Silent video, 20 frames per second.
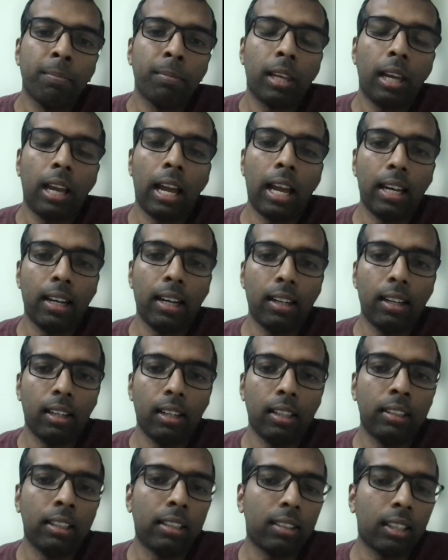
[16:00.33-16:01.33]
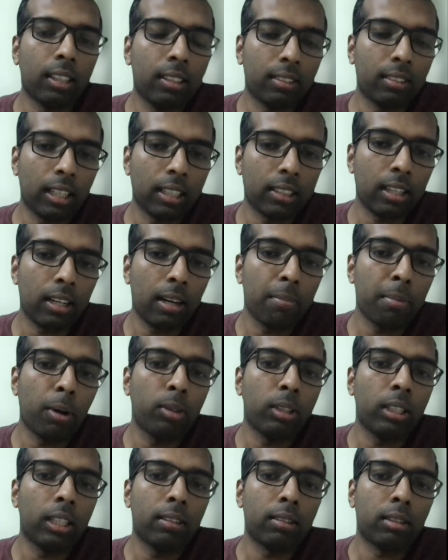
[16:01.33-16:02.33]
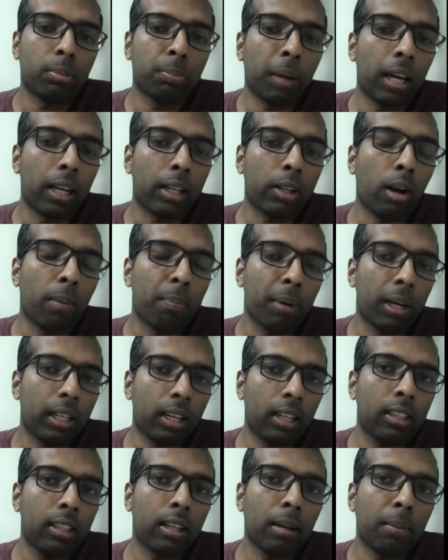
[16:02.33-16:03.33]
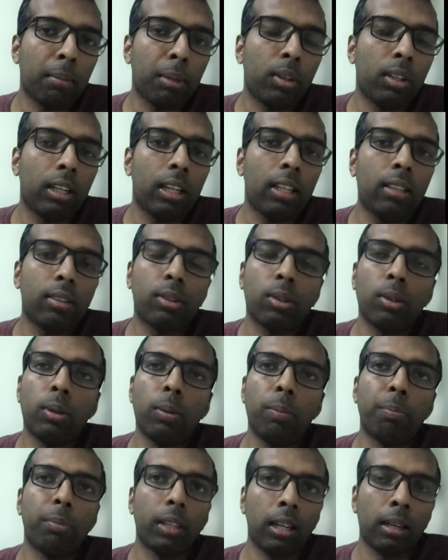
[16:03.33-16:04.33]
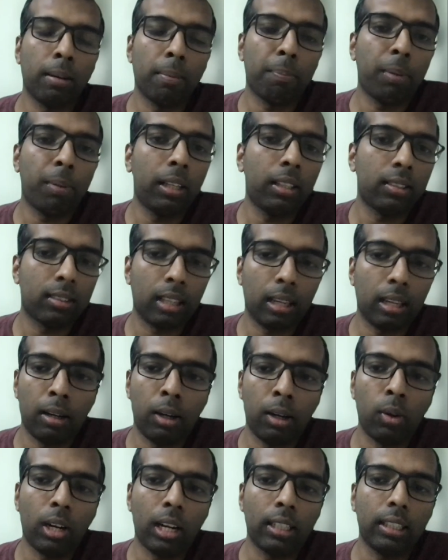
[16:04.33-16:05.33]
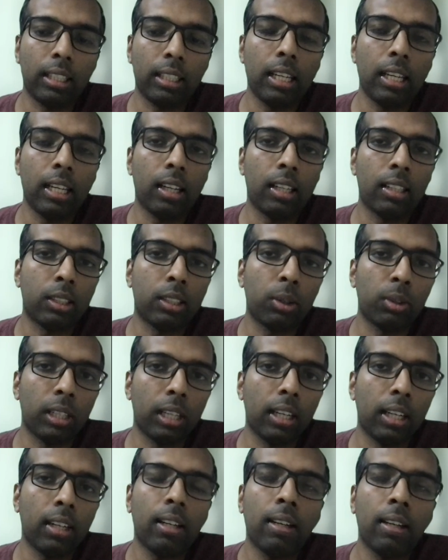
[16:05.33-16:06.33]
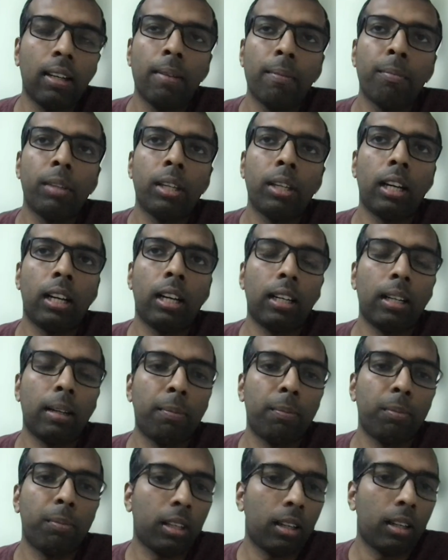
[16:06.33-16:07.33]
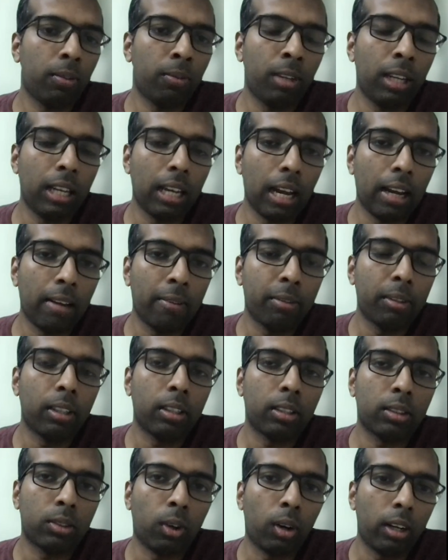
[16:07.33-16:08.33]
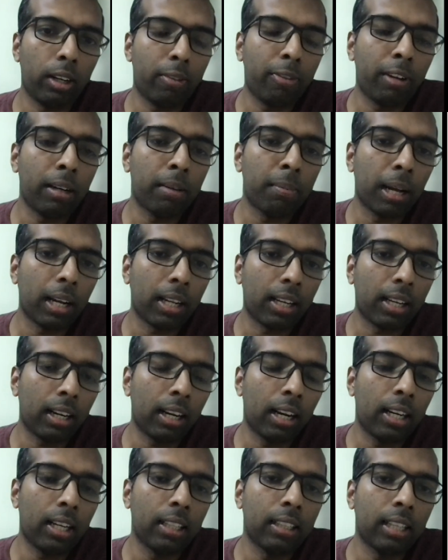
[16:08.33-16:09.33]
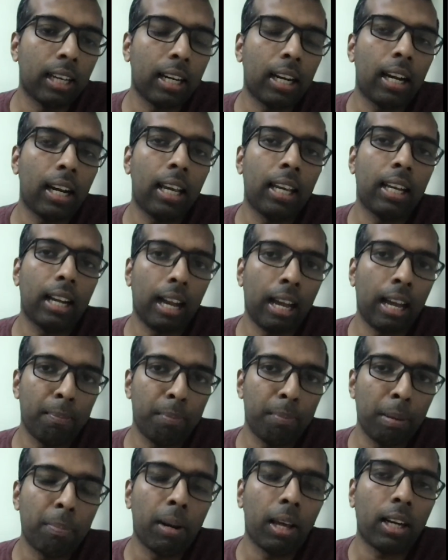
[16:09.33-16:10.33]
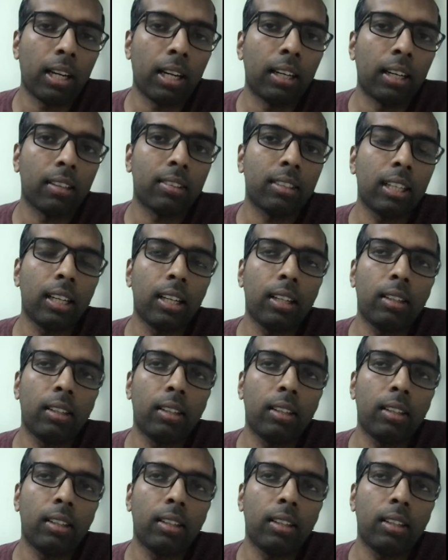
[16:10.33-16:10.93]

And there's a discussion about the Spark operator in the community. So please look at the issue there. We have solid feedback regarding that, and people are interested.